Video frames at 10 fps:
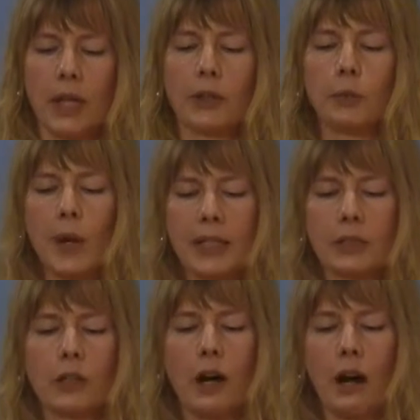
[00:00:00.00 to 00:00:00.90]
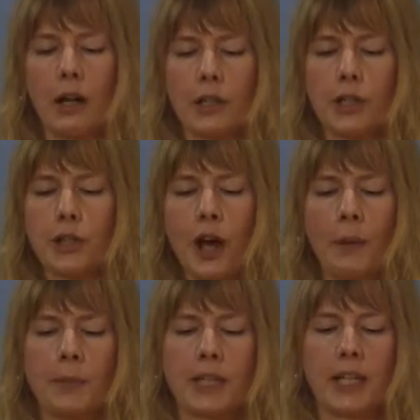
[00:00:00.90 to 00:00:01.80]
The rental car
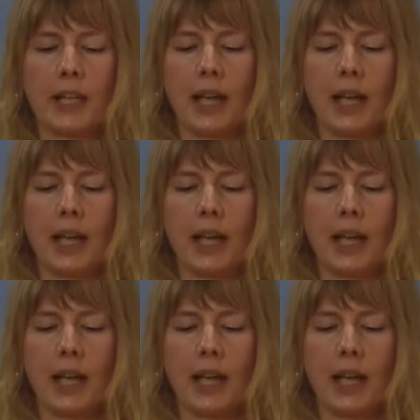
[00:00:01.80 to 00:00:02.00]
stops